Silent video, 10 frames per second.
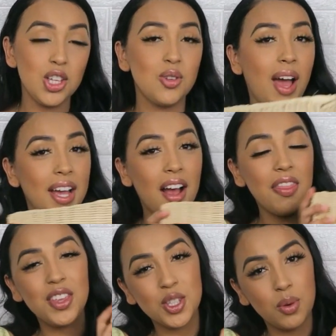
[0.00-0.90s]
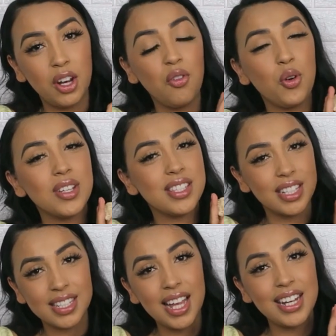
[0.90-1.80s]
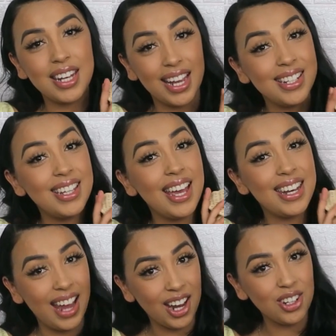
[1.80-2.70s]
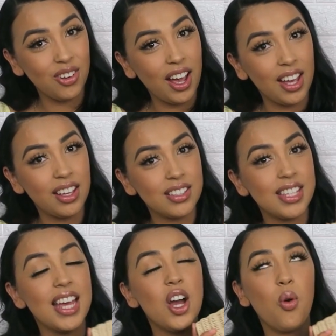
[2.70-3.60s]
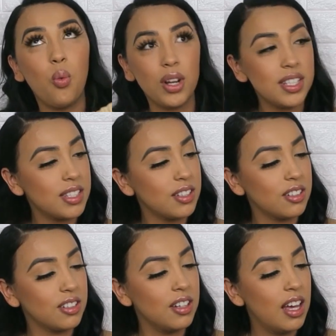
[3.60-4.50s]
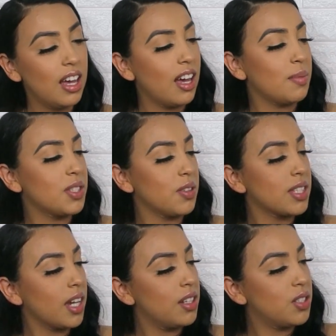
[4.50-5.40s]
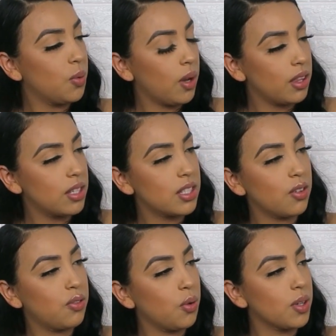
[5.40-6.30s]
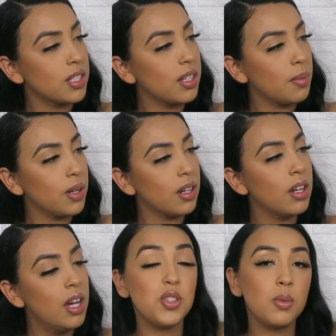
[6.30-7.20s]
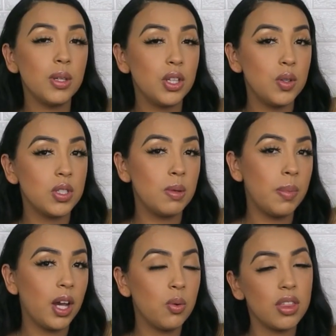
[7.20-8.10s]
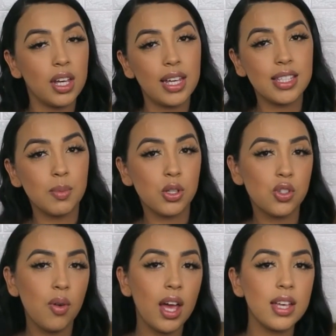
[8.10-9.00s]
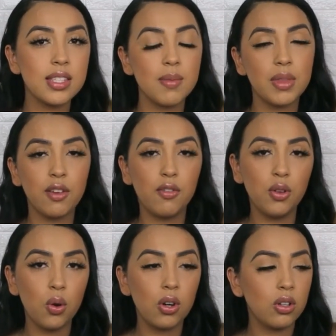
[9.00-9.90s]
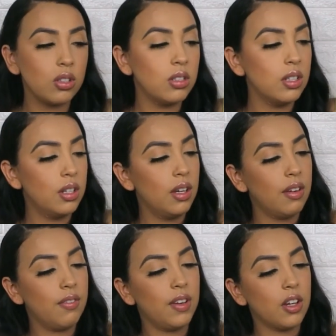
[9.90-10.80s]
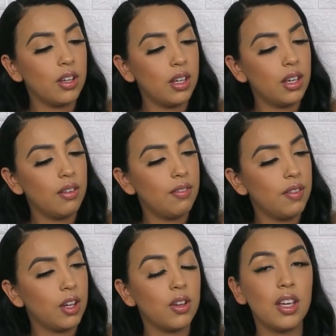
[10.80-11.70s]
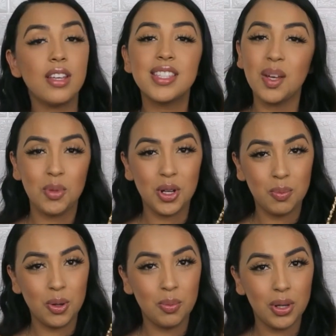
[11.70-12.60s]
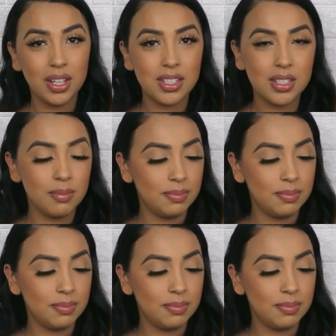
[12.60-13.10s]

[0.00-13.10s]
So I got this one for six ninety-nine, you guys. What a steal. I'm so excited to wear this for summer. This would be cute to be paired with like a summer dress, something floral. Very, very summer appropriate.